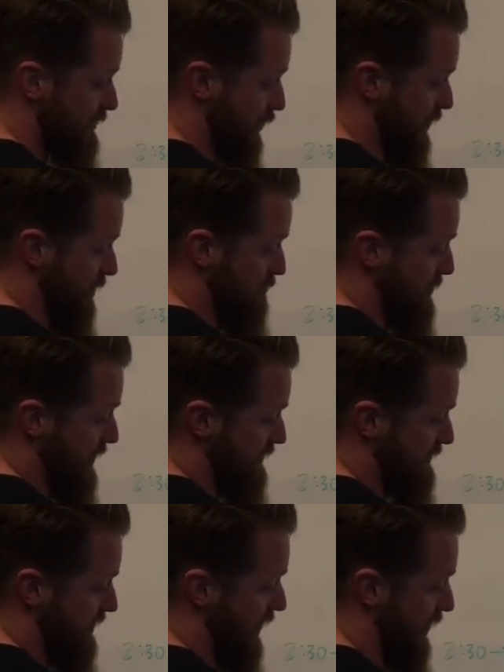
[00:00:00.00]
So in a
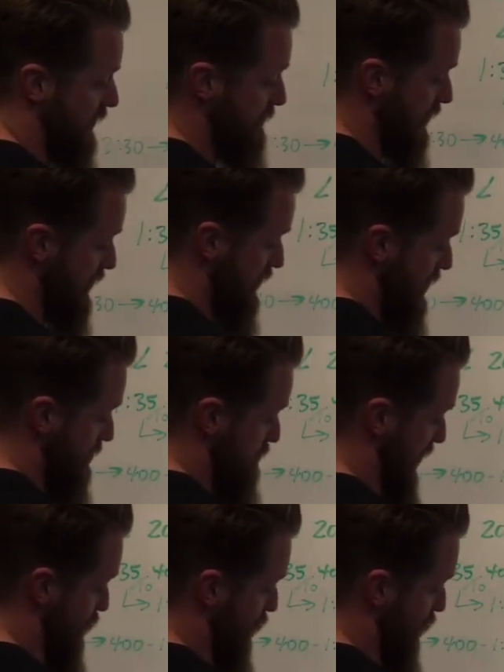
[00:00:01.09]
minute's time, my